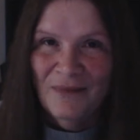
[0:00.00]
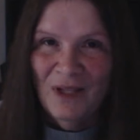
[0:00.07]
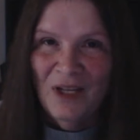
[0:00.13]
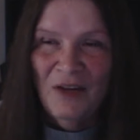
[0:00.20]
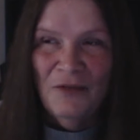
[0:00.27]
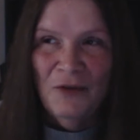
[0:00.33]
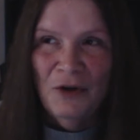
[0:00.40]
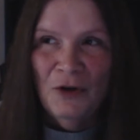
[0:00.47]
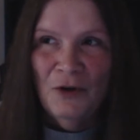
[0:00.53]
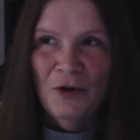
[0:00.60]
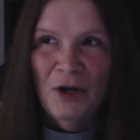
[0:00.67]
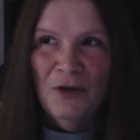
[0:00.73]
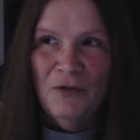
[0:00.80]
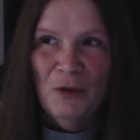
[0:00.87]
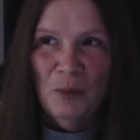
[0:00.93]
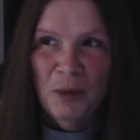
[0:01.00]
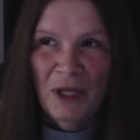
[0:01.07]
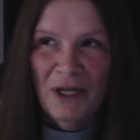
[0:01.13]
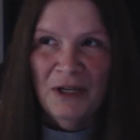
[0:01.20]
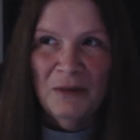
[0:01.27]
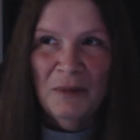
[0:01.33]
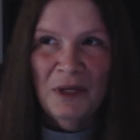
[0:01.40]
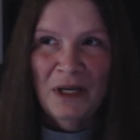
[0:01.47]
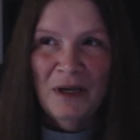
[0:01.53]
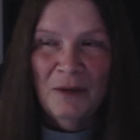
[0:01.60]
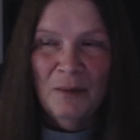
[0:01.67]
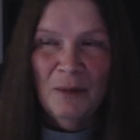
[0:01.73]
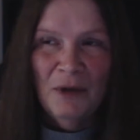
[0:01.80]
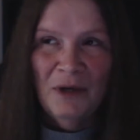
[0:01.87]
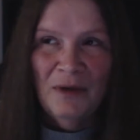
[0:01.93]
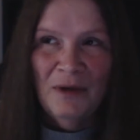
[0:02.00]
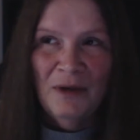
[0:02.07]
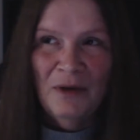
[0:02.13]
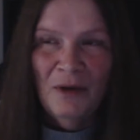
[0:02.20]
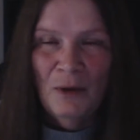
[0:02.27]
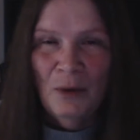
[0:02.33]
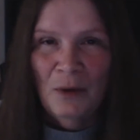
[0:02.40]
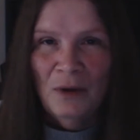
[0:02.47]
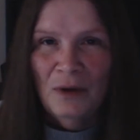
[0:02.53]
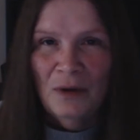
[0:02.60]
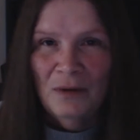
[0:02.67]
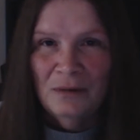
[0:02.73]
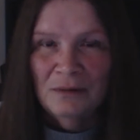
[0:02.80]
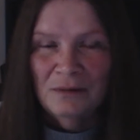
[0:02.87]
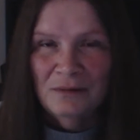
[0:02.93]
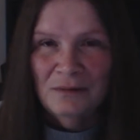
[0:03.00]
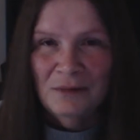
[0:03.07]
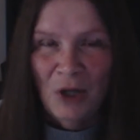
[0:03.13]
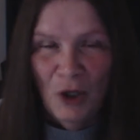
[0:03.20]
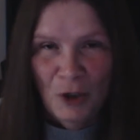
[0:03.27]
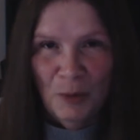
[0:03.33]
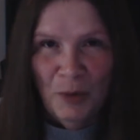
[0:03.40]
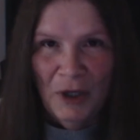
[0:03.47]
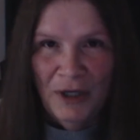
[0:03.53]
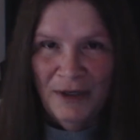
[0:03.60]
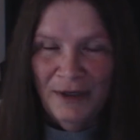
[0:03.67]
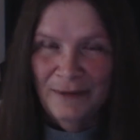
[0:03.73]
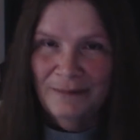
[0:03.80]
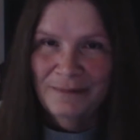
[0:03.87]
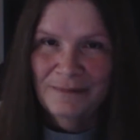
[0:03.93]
If you plan to become pregnant or are pregnant.